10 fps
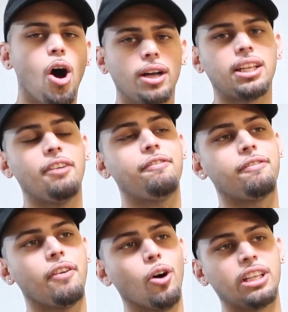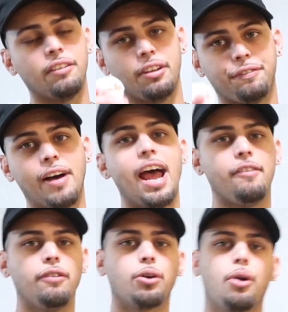Out of the
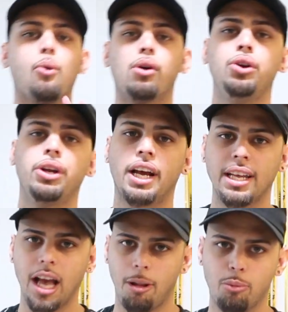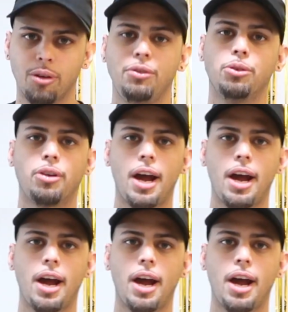5, if we're doing a Yelp review,